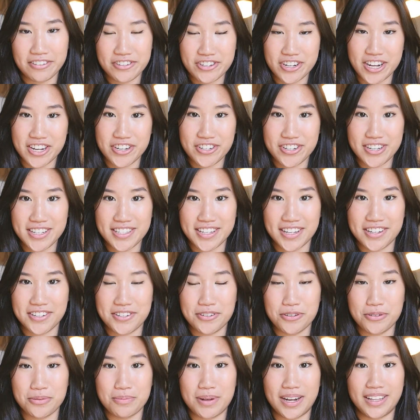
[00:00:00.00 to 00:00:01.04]
changes
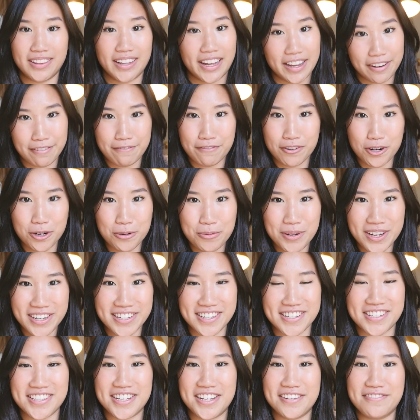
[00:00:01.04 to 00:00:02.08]
into my life for a week to
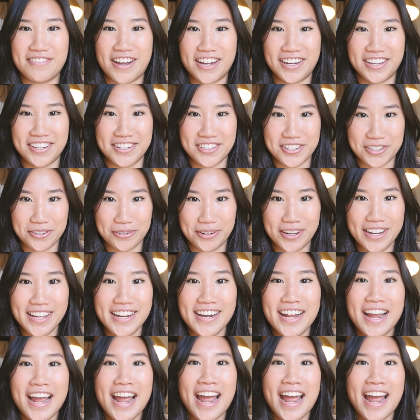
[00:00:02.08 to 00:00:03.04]
see if I could do it.